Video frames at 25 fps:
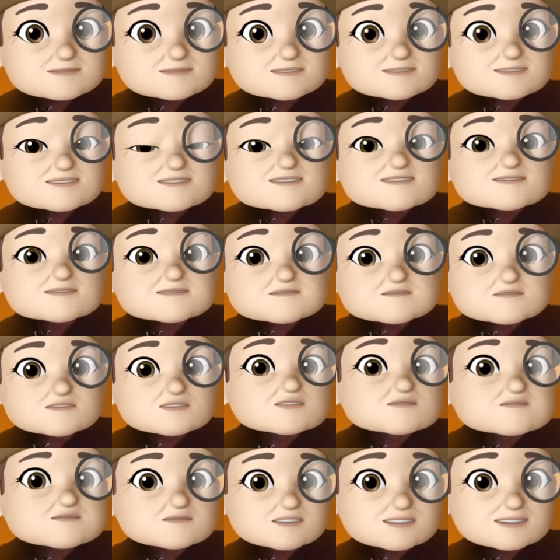the
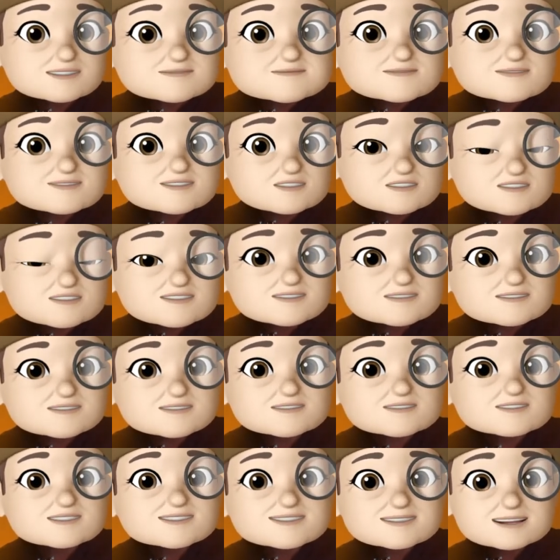programs are
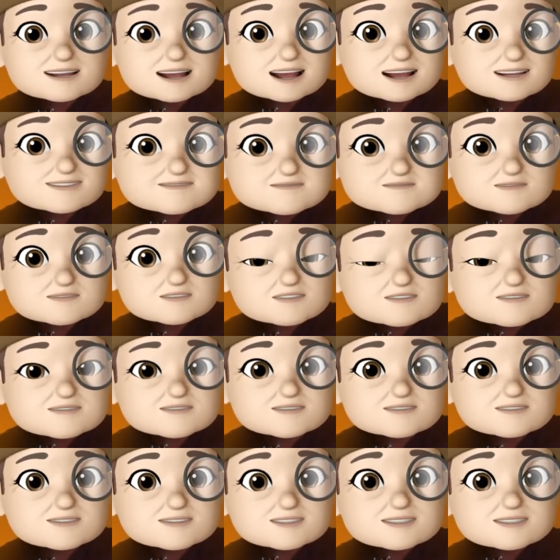on the iPhone